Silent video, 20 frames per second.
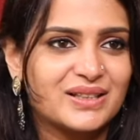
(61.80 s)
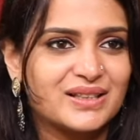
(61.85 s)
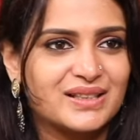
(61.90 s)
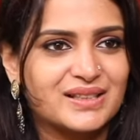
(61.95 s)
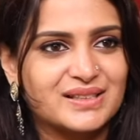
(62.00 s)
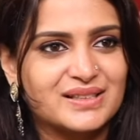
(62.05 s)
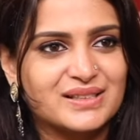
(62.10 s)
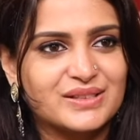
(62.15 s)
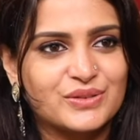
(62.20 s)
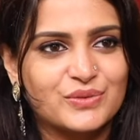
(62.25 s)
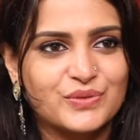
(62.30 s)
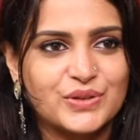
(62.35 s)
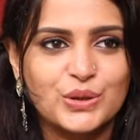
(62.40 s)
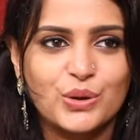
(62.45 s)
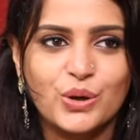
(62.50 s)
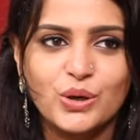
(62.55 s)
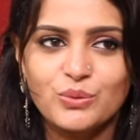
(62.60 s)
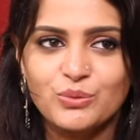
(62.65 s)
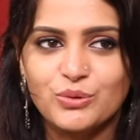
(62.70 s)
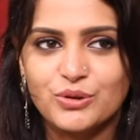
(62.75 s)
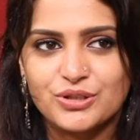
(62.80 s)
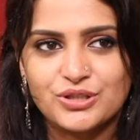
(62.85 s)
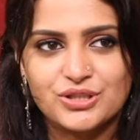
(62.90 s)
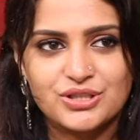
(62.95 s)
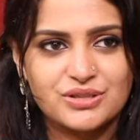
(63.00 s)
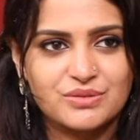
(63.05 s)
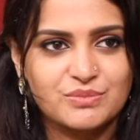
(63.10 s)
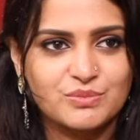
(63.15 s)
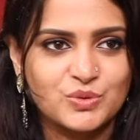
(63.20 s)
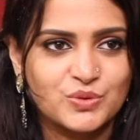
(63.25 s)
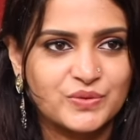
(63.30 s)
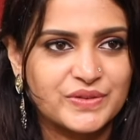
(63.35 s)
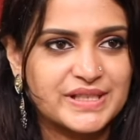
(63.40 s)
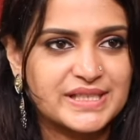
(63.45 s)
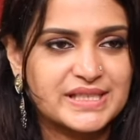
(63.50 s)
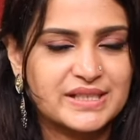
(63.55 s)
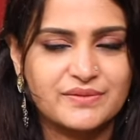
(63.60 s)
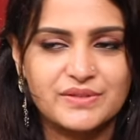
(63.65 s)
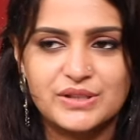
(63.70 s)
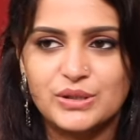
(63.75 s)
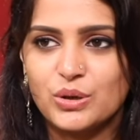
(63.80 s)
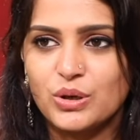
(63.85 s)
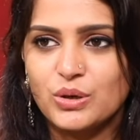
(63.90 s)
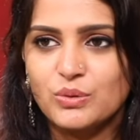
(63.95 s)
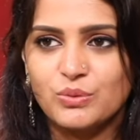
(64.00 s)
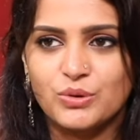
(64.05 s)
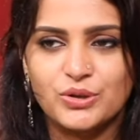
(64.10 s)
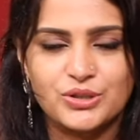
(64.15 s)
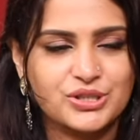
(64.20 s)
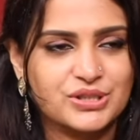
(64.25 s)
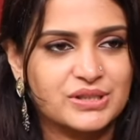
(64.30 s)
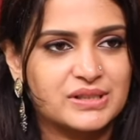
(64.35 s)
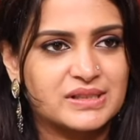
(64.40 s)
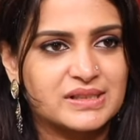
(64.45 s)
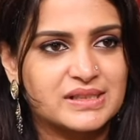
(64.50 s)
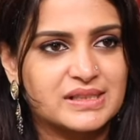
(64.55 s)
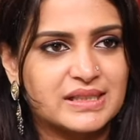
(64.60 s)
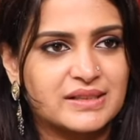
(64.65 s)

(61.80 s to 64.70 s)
we all watch movies and we all watch this,